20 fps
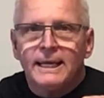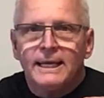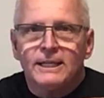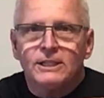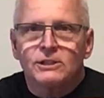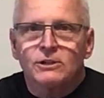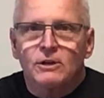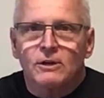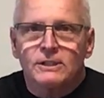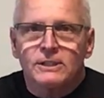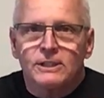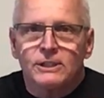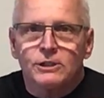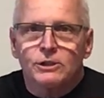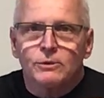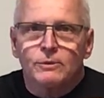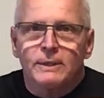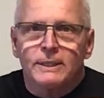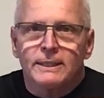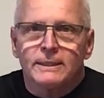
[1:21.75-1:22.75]
he starts
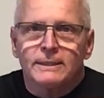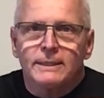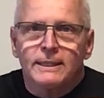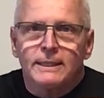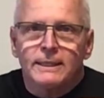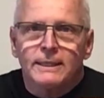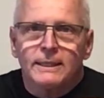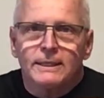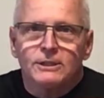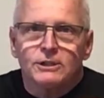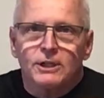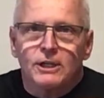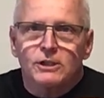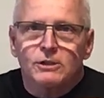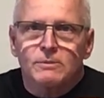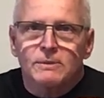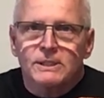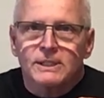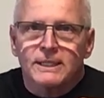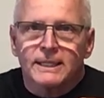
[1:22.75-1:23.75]
issuing
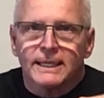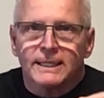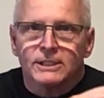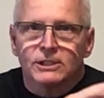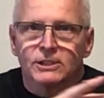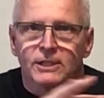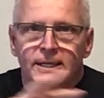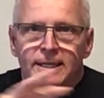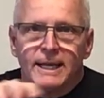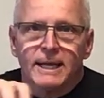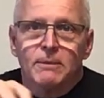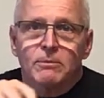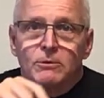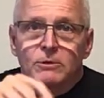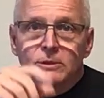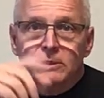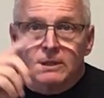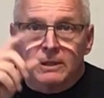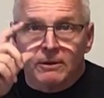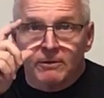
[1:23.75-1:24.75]
judgments against the
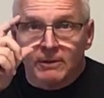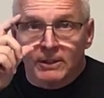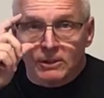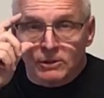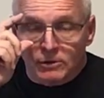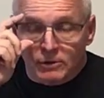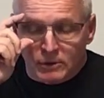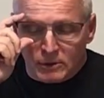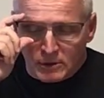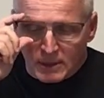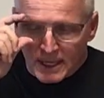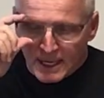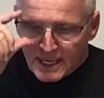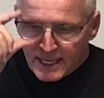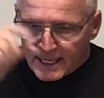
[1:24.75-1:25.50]
neighbors of Israel.